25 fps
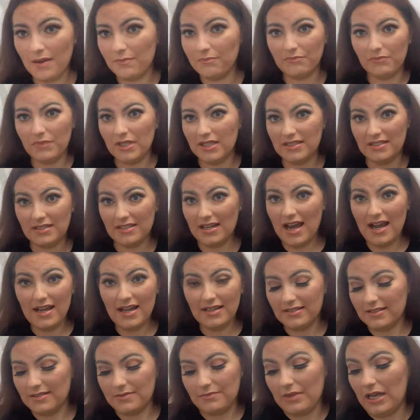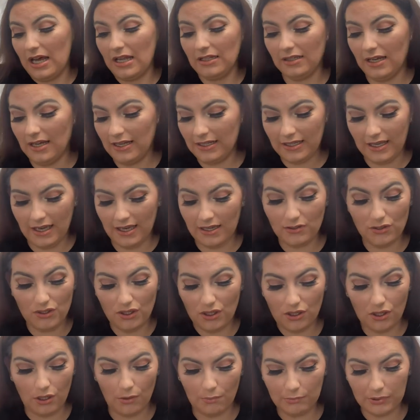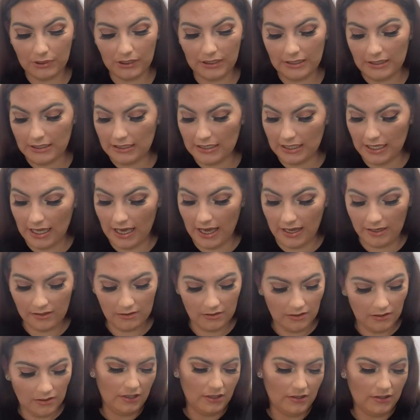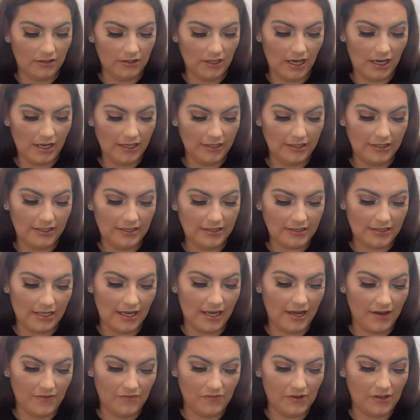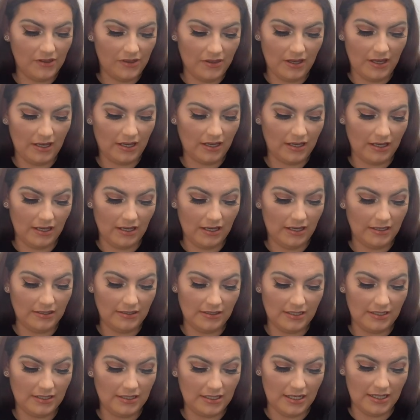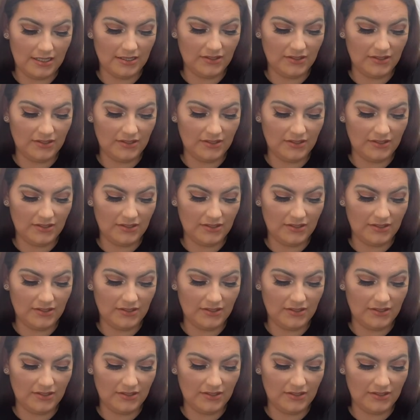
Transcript: It's nice. I like it. No complaints there. That is everything in today's